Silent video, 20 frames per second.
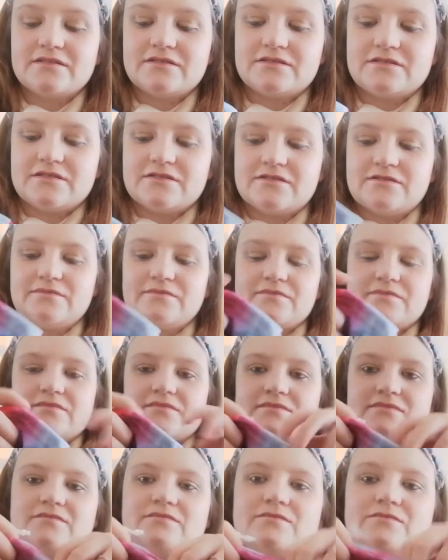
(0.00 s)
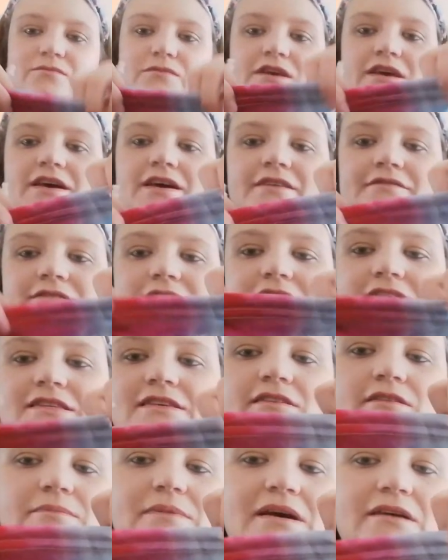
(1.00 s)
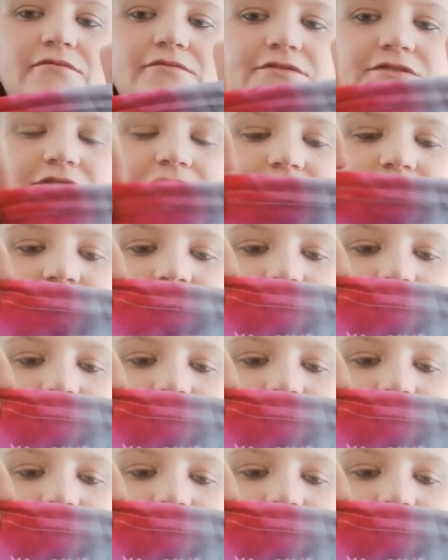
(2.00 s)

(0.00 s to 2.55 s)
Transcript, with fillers: So, we have this little pouch.